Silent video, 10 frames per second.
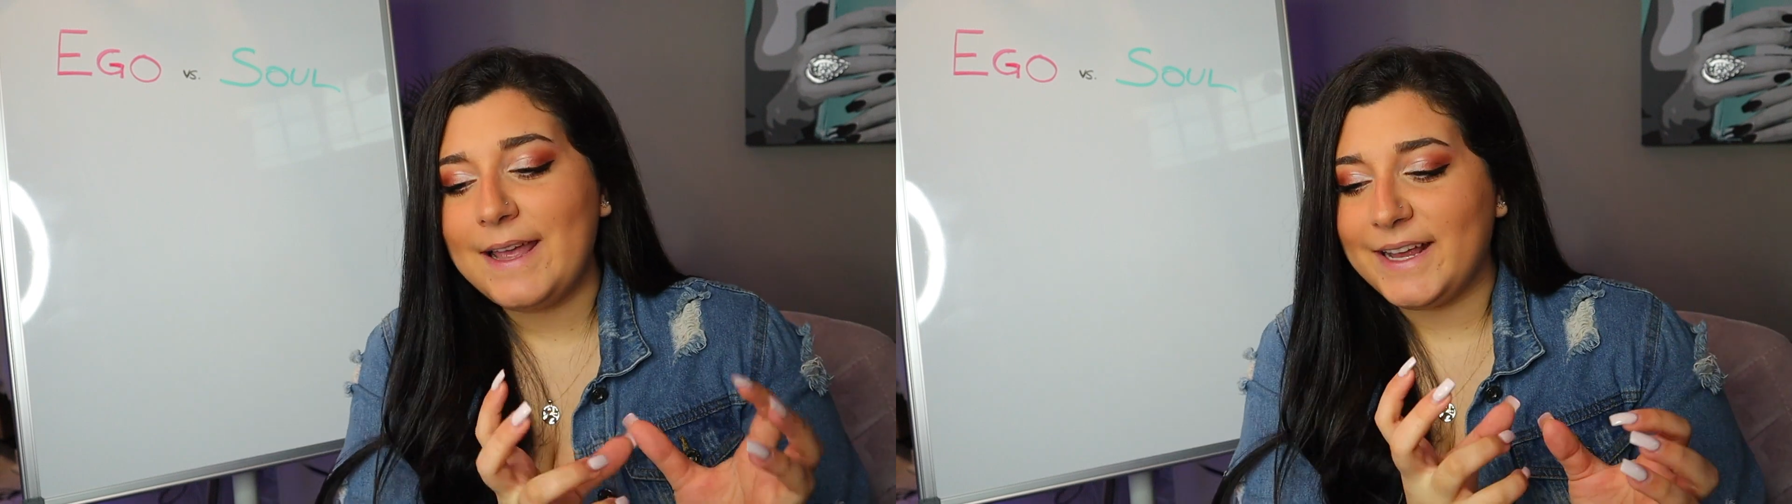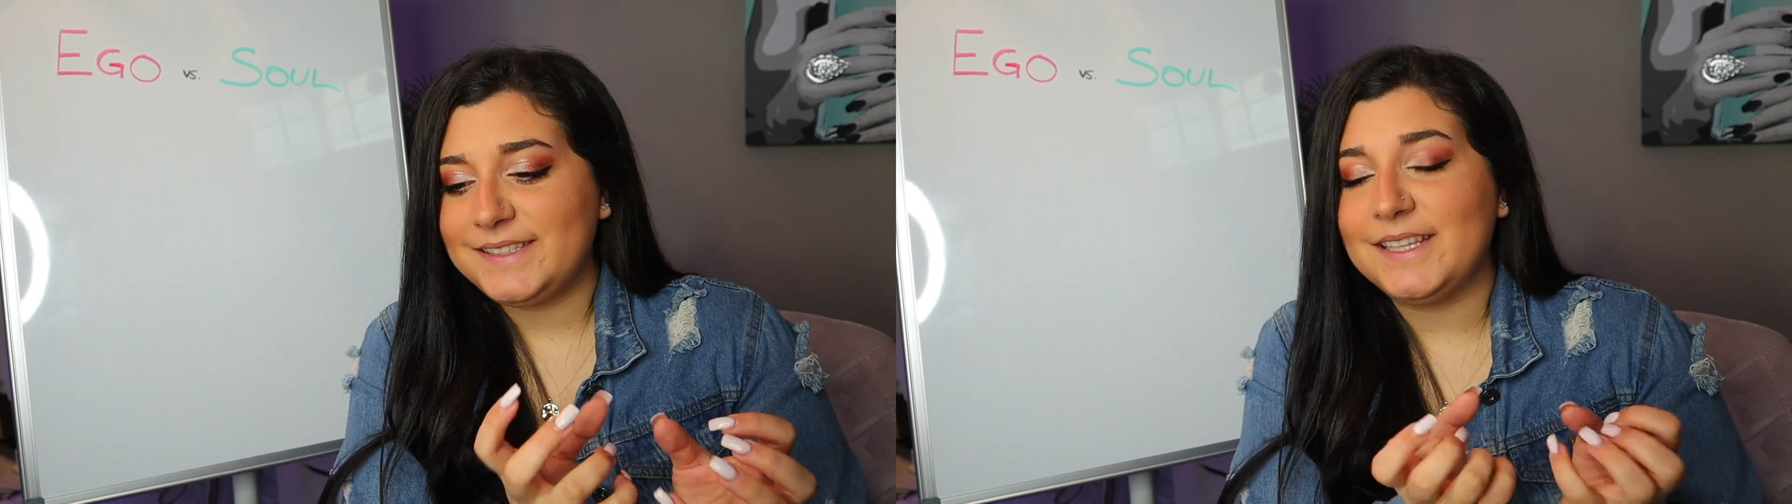
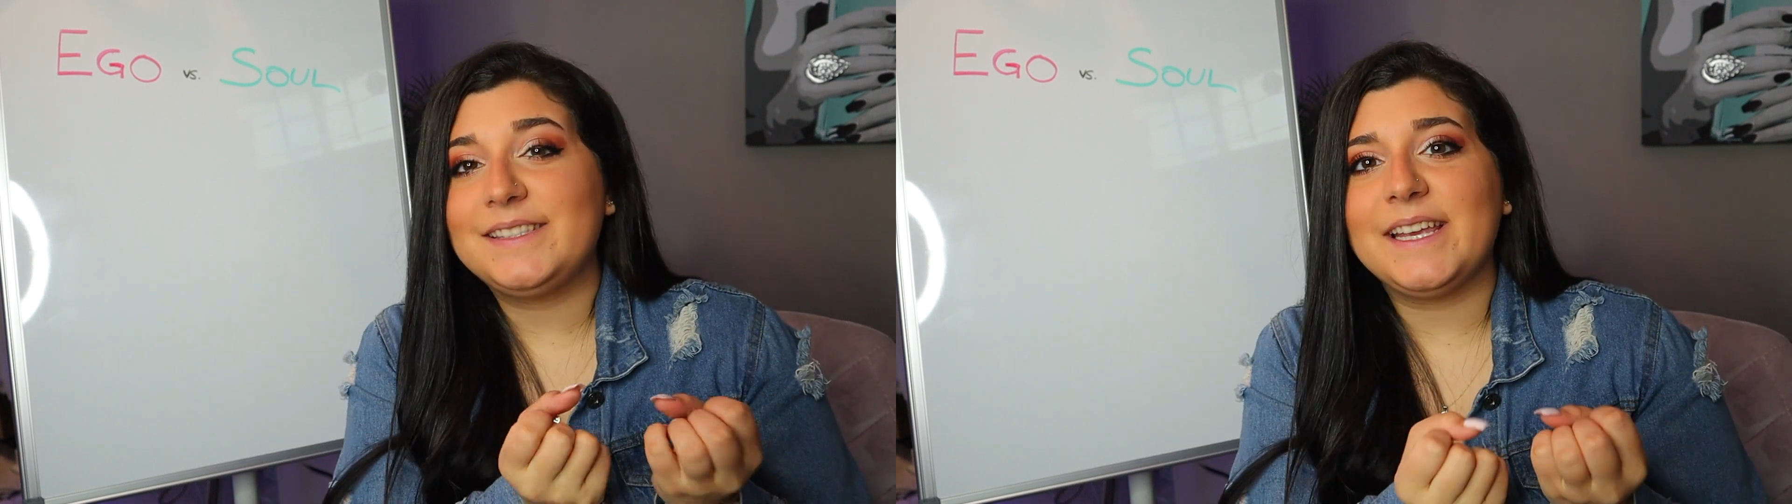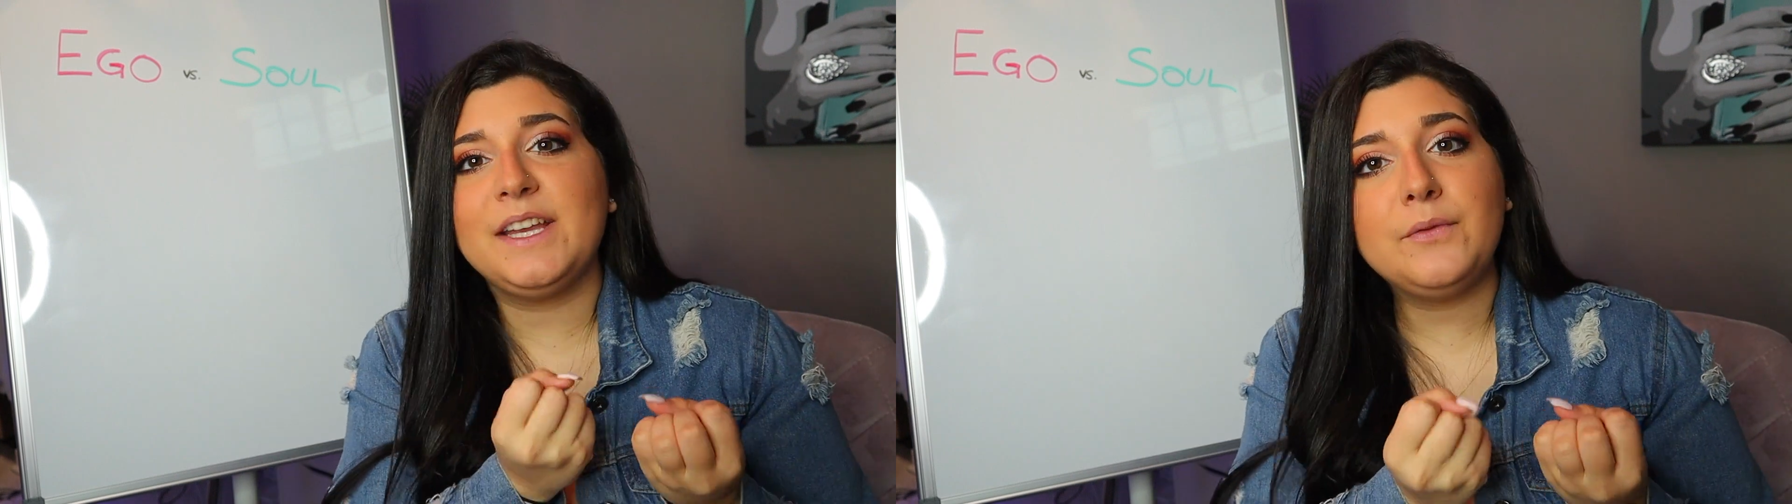is
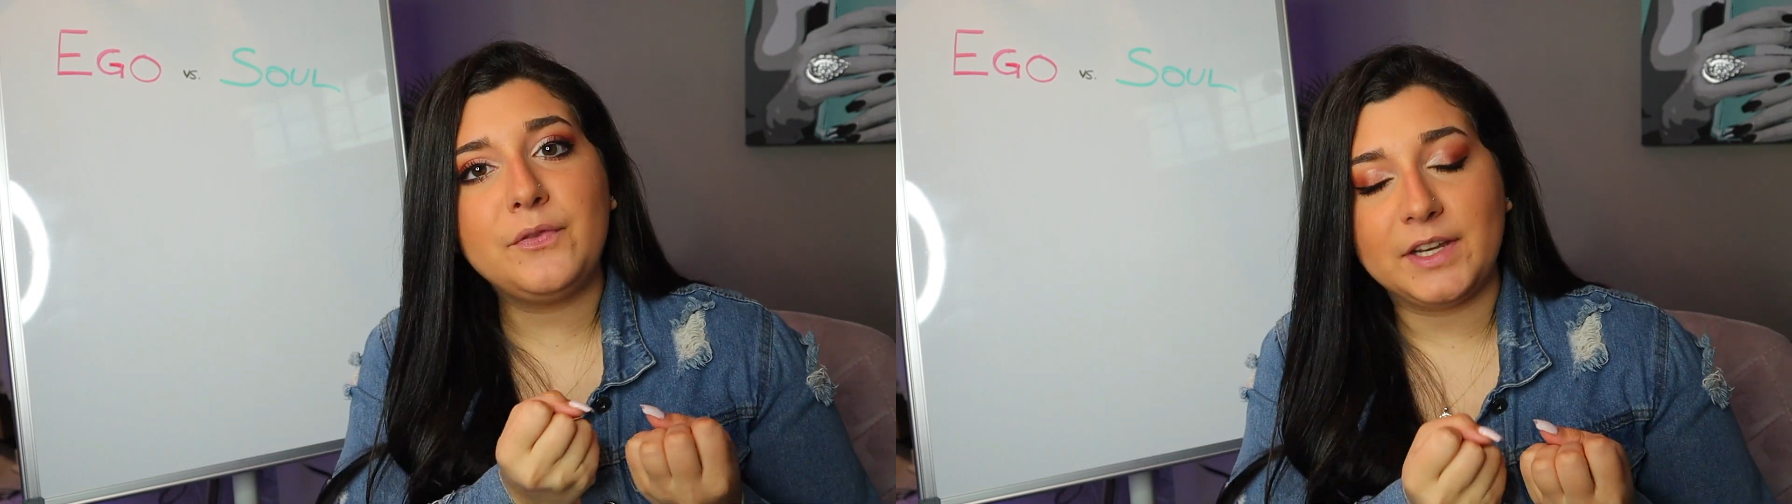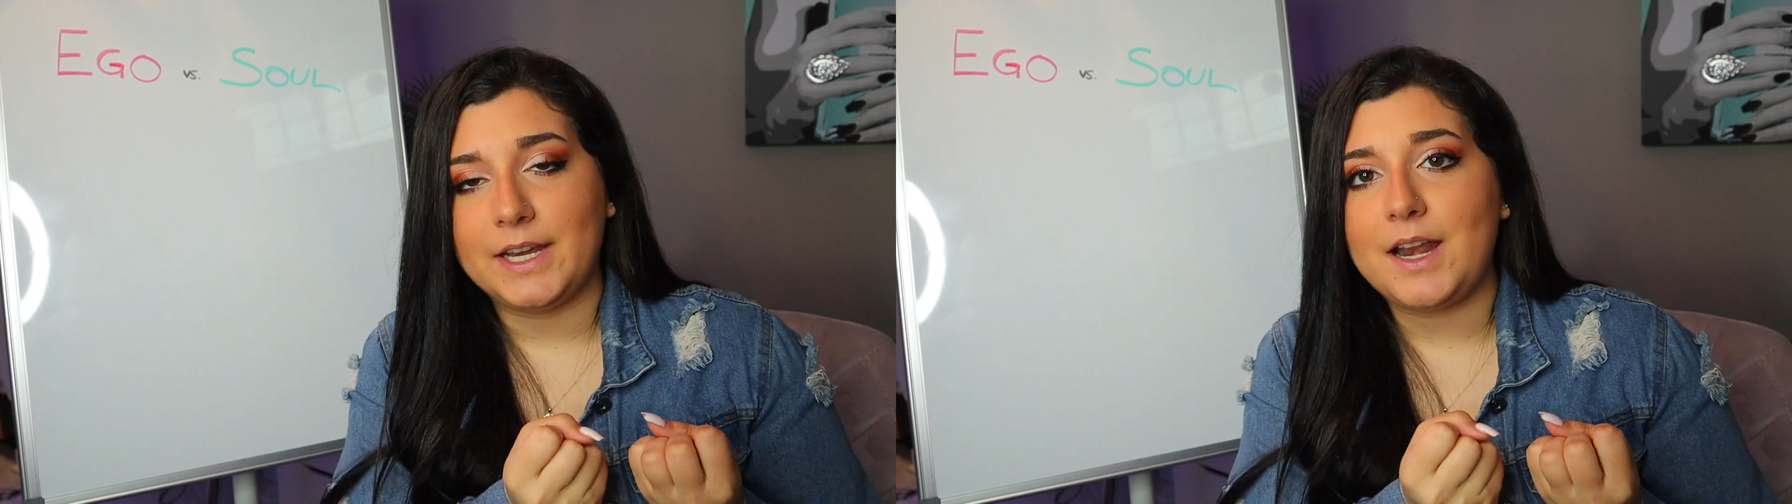this
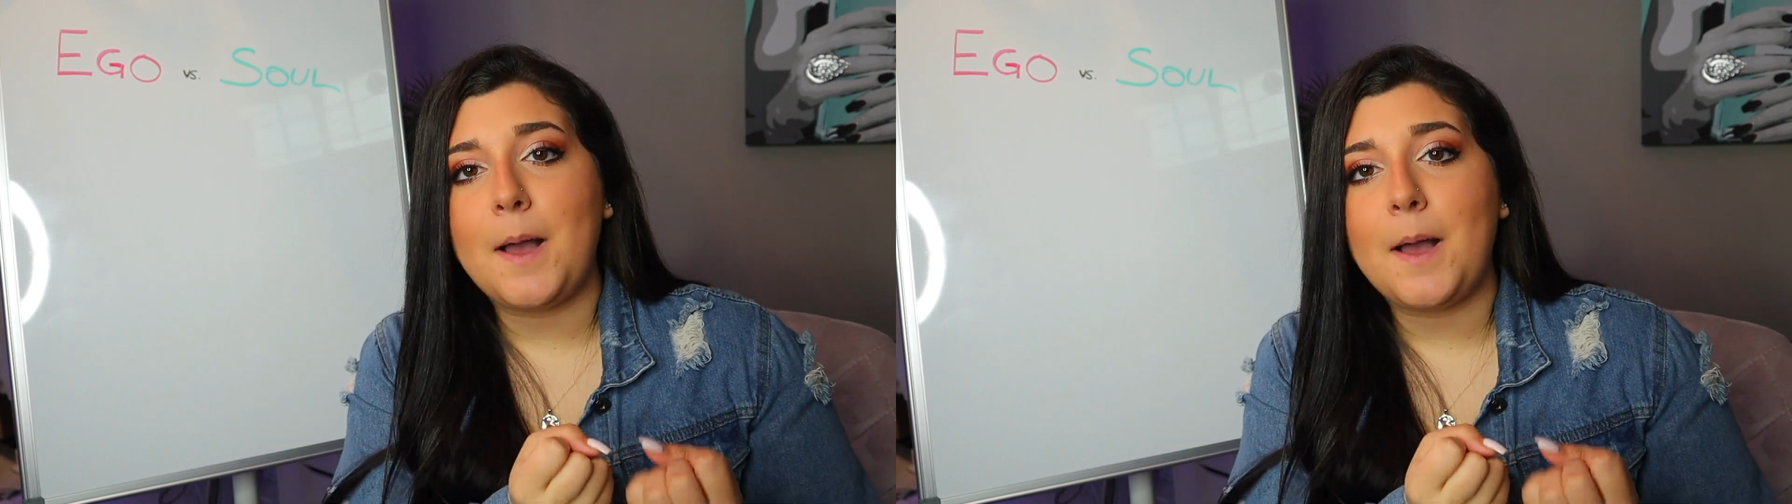infinite